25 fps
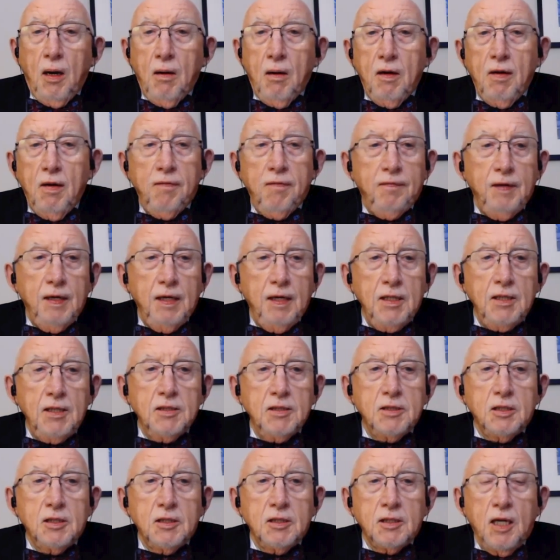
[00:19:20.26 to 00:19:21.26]

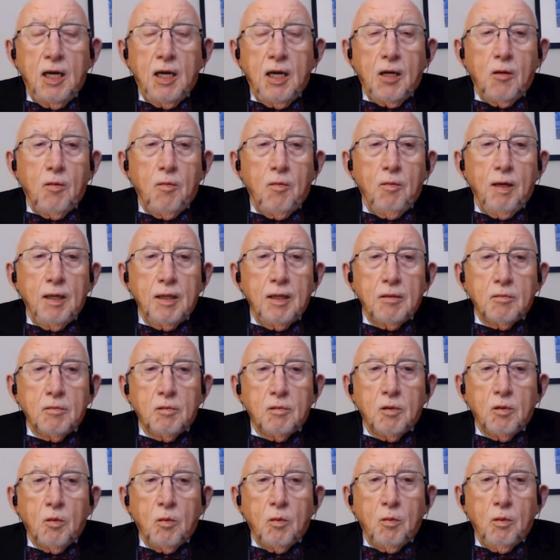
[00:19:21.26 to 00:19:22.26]
RFAs, is that correct?
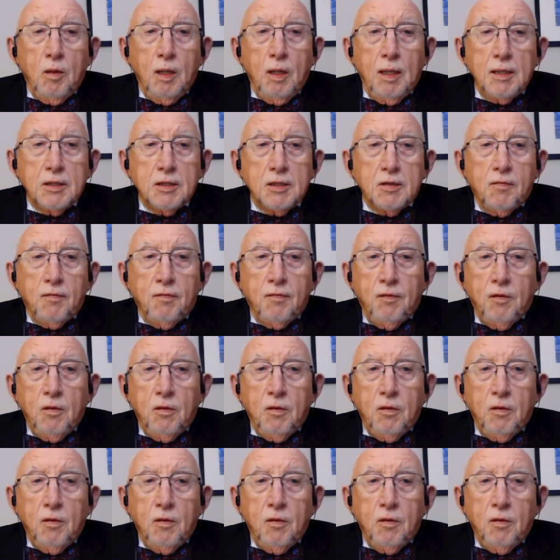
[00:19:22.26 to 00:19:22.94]
Request